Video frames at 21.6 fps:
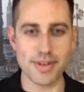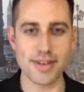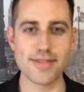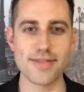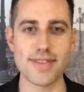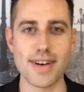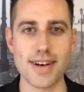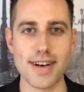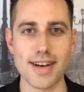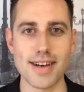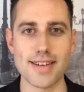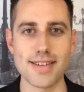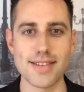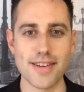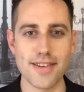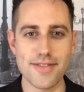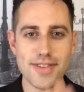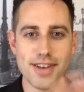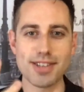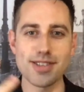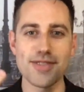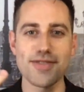of
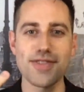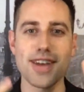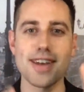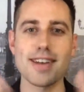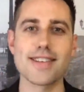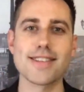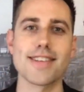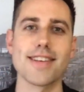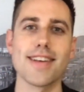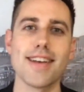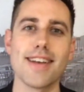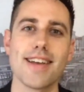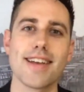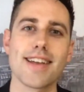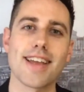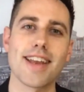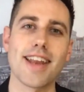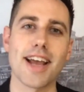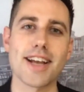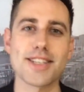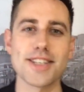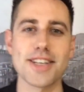face-to-face
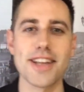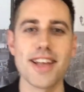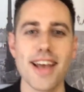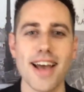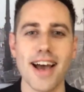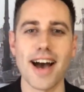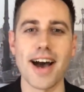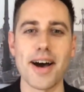connection.